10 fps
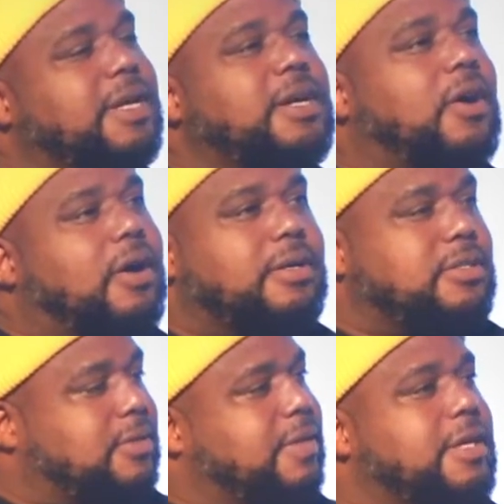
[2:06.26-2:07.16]
if they are
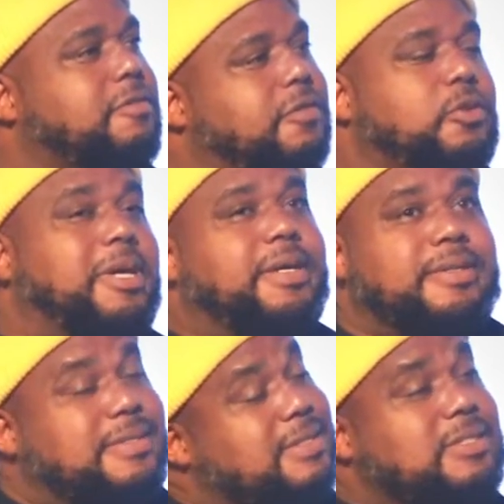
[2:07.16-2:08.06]
artists, if they are
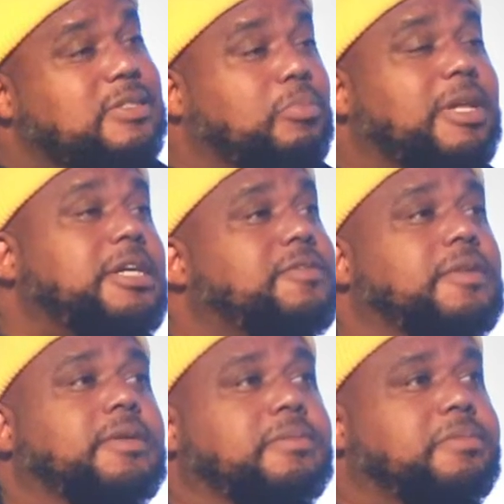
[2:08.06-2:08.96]
filmmakers, this is the place
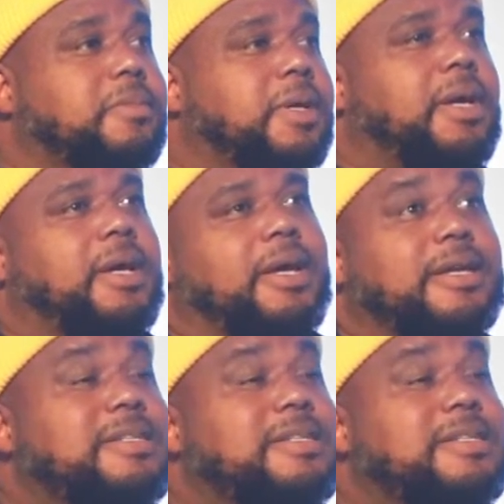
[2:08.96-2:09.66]
for them.